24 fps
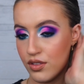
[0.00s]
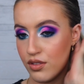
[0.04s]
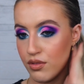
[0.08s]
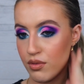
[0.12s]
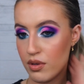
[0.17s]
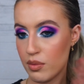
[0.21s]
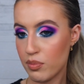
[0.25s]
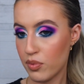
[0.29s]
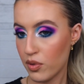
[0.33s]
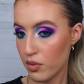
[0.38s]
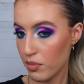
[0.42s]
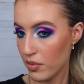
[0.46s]
Do
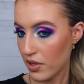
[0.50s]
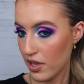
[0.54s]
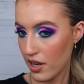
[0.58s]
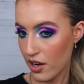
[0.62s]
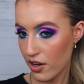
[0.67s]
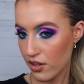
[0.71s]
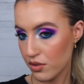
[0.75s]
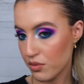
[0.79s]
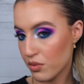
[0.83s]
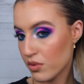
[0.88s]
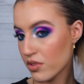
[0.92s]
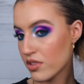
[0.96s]
I put my
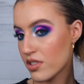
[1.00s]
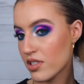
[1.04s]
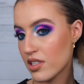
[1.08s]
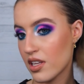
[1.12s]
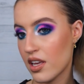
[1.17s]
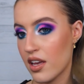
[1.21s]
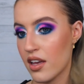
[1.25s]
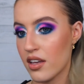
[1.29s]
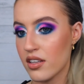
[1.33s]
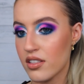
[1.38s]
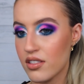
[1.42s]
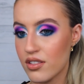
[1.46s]
hair to one
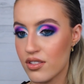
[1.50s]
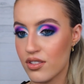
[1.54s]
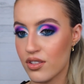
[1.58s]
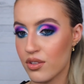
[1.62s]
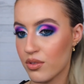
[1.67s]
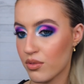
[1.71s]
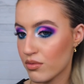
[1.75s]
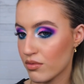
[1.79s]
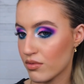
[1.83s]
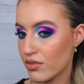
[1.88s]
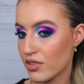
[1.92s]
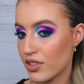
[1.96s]
side
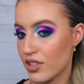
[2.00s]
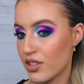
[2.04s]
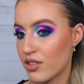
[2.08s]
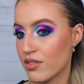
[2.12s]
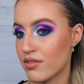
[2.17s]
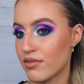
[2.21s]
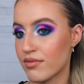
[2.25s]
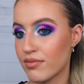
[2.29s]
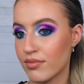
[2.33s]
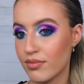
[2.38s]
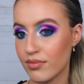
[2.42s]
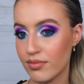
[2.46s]
so, you
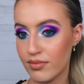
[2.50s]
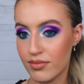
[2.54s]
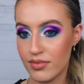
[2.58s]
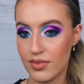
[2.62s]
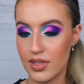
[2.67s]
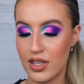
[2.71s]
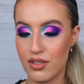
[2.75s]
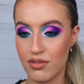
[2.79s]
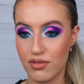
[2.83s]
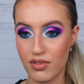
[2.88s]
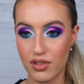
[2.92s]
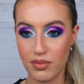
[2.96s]
know,
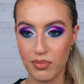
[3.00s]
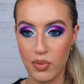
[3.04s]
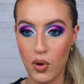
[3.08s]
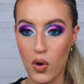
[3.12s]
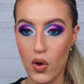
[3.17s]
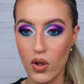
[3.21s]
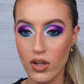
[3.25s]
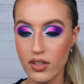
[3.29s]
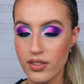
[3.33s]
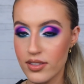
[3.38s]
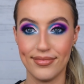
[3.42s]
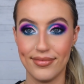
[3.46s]
I don't look
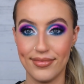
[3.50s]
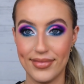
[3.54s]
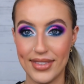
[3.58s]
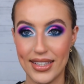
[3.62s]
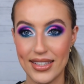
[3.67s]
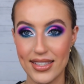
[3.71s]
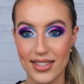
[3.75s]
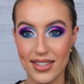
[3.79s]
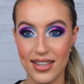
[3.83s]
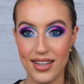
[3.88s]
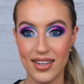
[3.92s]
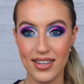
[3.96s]
bald?
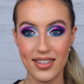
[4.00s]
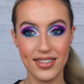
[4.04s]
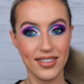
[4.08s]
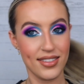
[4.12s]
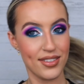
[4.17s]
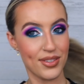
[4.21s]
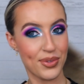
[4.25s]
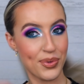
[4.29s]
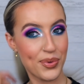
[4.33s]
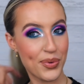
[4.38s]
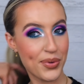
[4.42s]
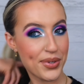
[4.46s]
This side
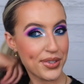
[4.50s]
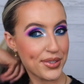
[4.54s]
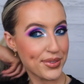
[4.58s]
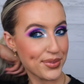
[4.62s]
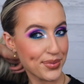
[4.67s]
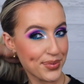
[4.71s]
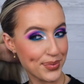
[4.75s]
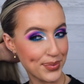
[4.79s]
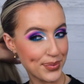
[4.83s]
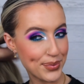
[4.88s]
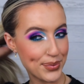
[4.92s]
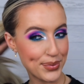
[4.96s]

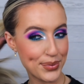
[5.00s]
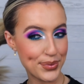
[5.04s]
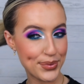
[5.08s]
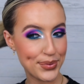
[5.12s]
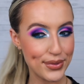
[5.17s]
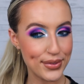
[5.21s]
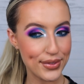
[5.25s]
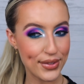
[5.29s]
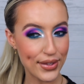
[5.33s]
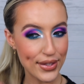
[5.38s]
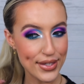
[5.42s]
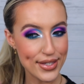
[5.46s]
or
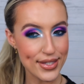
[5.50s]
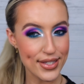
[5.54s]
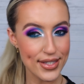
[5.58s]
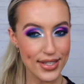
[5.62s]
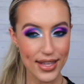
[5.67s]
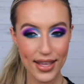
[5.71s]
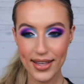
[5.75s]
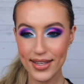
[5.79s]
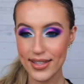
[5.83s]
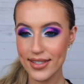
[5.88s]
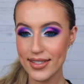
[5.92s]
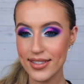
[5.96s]
this
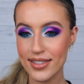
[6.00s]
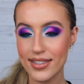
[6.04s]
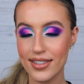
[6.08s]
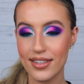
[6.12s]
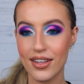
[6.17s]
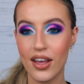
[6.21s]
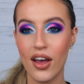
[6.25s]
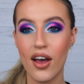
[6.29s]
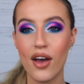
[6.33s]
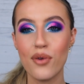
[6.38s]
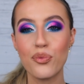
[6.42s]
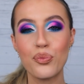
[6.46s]
side?
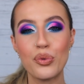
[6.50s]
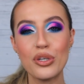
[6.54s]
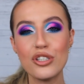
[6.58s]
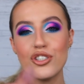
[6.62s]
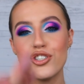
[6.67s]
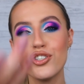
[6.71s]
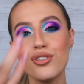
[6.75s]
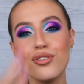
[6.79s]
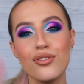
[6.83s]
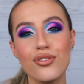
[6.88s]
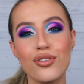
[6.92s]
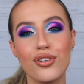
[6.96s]
I
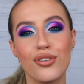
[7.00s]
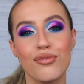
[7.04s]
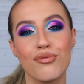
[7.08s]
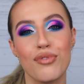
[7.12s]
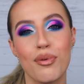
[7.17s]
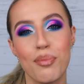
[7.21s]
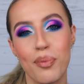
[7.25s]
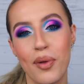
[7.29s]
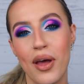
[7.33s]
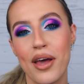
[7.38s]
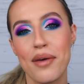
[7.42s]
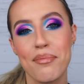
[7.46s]
wish you could
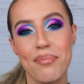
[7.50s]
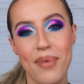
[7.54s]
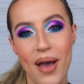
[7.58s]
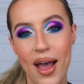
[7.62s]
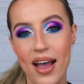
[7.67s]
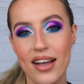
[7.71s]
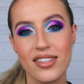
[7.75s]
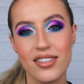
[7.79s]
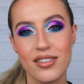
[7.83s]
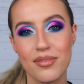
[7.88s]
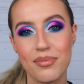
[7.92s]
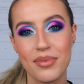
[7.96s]
reply
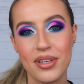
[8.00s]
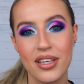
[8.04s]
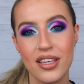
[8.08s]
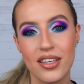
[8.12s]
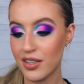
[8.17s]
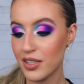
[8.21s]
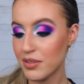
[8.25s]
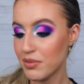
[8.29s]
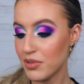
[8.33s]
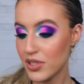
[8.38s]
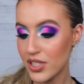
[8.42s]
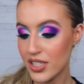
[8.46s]
back to me.
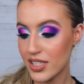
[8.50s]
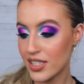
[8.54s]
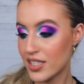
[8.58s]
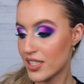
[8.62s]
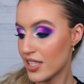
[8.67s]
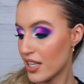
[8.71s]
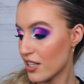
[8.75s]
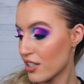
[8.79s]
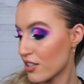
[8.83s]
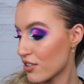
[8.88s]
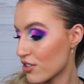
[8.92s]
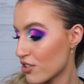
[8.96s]
I'm just
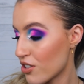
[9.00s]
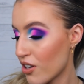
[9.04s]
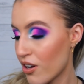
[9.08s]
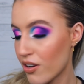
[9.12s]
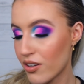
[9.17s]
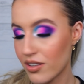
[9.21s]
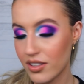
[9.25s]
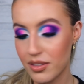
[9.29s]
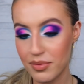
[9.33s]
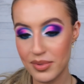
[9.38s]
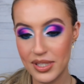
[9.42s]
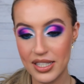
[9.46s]
sitting here
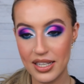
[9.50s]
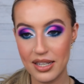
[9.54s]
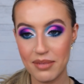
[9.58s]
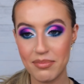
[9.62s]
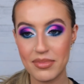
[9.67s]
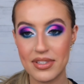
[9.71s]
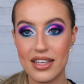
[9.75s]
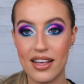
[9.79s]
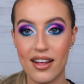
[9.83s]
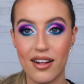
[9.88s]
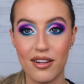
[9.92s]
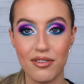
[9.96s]
talking to my damn
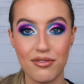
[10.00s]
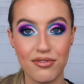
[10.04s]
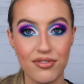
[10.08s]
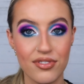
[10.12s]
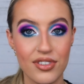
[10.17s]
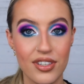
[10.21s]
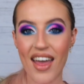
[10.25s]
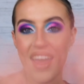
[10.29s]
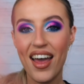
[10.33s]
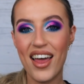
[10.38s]
self.